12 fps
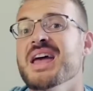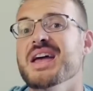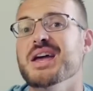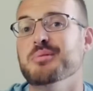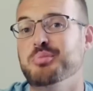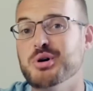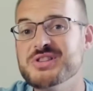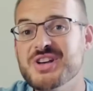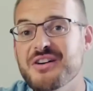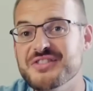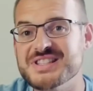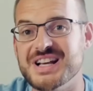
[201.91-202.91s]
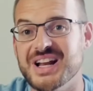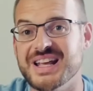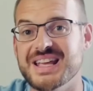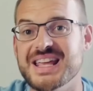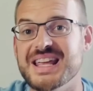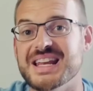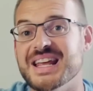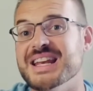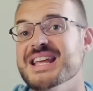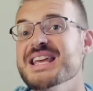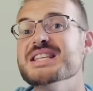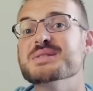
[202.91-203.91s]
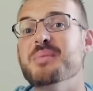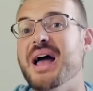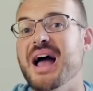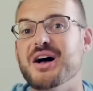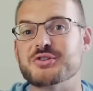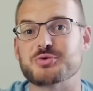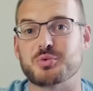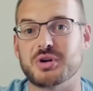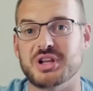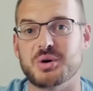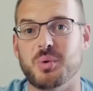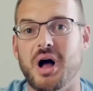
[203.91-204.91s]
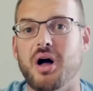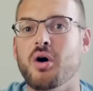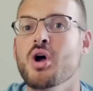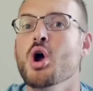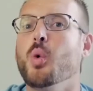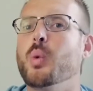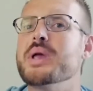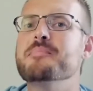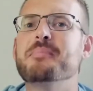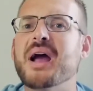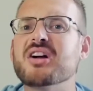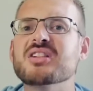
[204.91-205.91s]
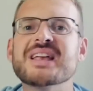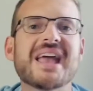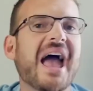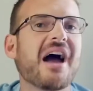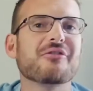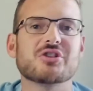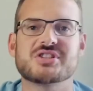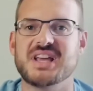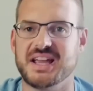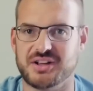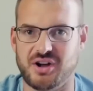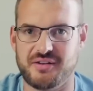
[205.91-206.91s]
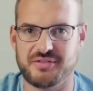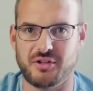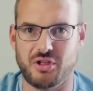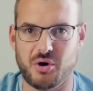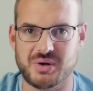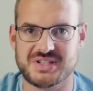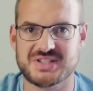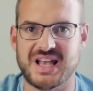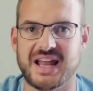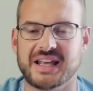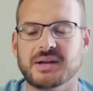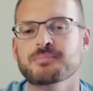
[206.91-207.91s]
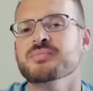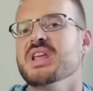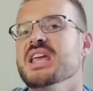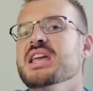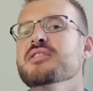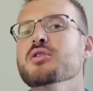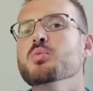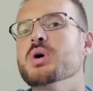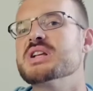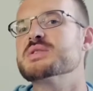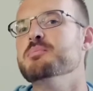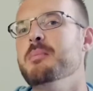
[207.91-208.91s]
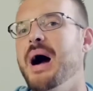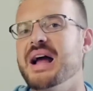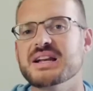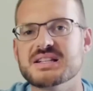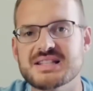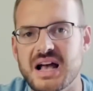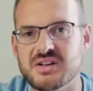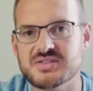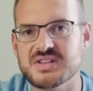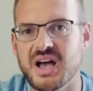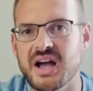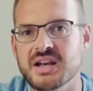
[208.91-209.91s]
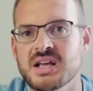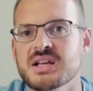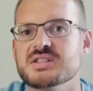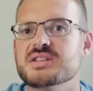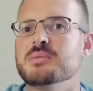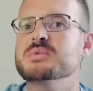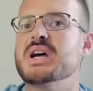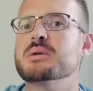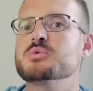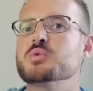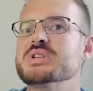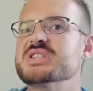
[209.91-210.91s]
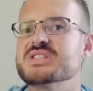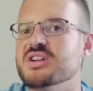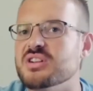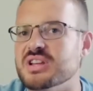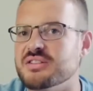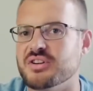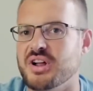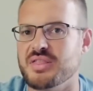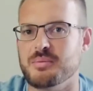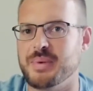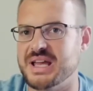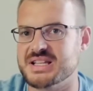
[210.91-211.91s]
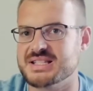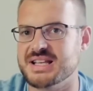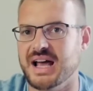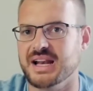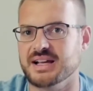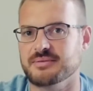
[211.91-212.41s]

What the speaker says: It puts off a ton of heat and heats my house really well. We barely ever take it off the lowest setting. Even when it's minus outside, sometimes we still leave it on the base setting.